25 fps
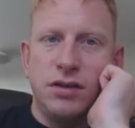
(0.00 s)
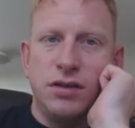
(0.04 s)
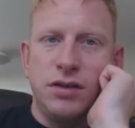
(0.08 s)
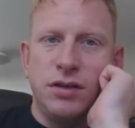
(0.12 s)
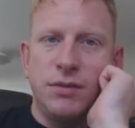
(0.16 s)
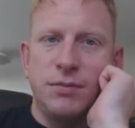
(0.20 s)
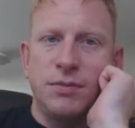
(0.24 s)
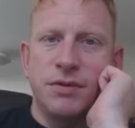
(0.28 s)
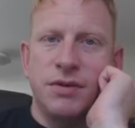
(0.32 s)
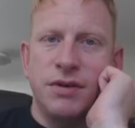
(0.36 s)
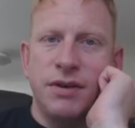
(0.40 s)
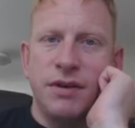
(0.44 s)

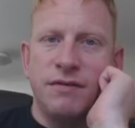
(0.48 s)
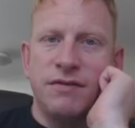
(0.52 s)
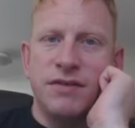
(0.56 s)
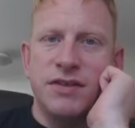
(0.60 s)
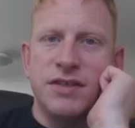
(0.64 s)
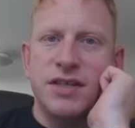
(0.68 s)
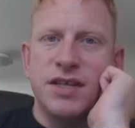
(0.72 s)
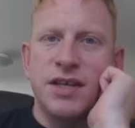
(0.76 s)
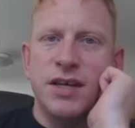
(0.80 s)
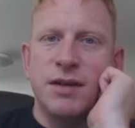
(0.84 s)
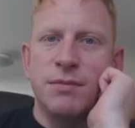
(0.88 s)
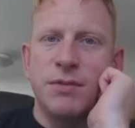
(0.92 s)
I'm going to have
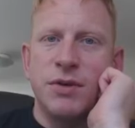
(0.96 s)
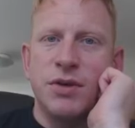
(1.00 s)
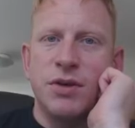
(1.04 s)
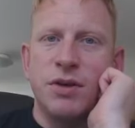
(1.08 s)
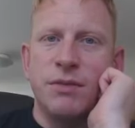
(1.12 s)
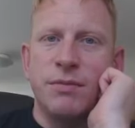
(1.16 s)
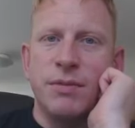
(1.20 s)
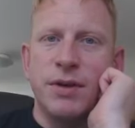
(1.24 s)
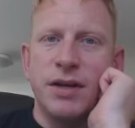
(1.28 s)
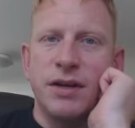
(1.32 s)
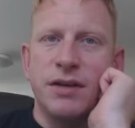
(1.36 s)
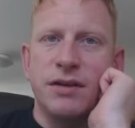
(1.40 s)
the same
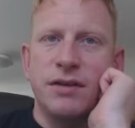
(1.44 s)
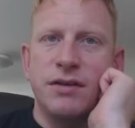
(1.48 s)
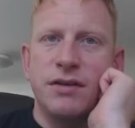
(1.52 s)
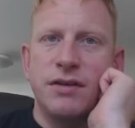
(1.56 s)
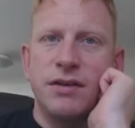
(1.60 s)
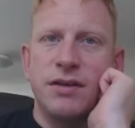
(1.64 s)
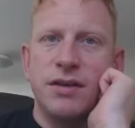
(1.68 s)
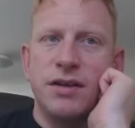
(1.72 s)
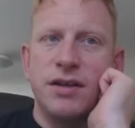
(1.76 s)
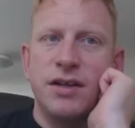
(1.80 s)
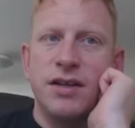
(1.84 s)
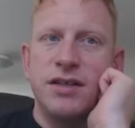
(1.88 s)
comment.
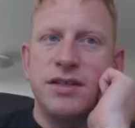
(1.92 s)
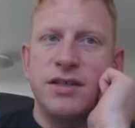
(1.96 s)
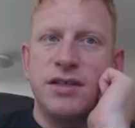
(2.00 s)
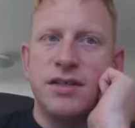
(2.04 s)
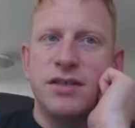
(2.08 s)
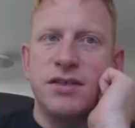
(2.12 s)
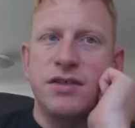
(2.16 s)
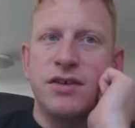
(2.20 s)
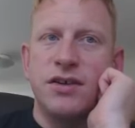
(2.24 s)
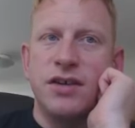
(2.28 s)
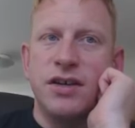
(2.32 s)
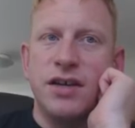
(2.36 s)
At least
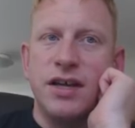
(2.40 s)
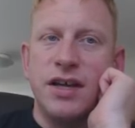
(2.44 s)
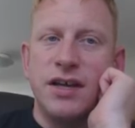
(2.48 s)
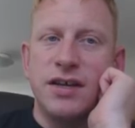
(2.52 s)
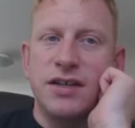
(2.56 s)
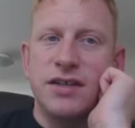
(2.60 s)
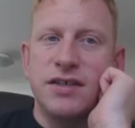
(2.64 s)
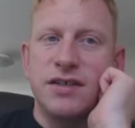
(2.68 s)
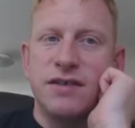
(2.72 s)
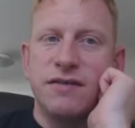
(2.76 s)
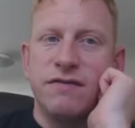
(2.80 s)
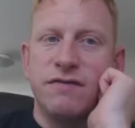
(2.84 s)
it's not a
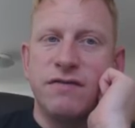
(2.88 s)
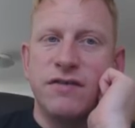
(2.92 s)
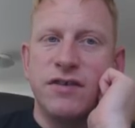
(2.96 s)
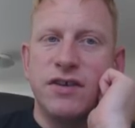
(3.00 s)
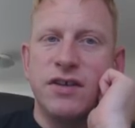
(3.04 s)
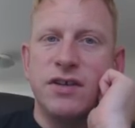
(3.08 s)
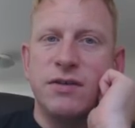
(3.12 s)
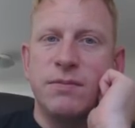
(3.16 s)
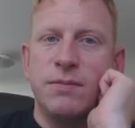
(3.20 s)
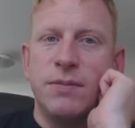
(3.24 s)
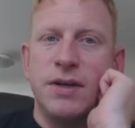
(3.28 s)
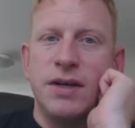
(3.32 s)
negative
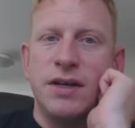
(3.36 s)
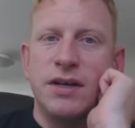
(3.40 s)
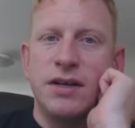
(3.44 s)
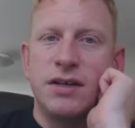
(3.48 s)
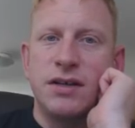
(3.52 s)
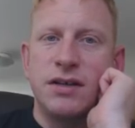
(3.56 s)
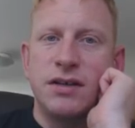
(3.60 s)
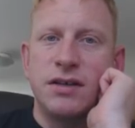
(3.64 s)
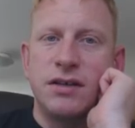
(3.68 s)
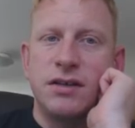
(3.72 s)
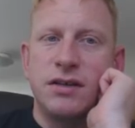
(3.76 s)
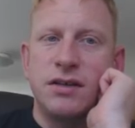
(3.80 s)
feedback.